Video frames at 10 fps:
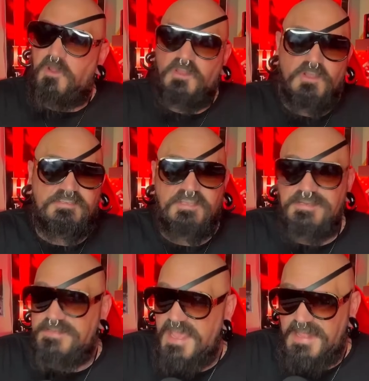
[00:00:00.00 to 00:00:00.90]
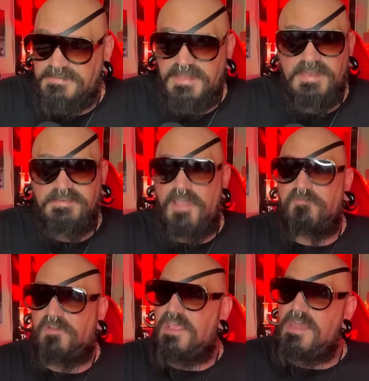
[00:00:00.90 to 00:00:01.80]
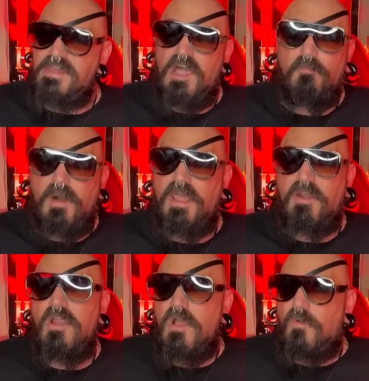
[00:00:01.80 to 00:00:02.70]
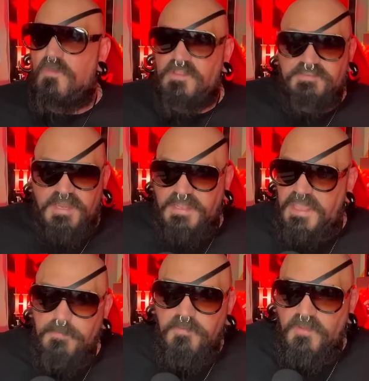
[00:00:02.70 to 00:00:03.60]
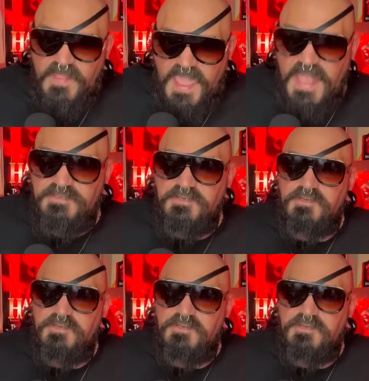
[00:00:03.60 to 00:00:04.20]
looks intense and definitely a nail biter, one that's going to keep you on the edge of your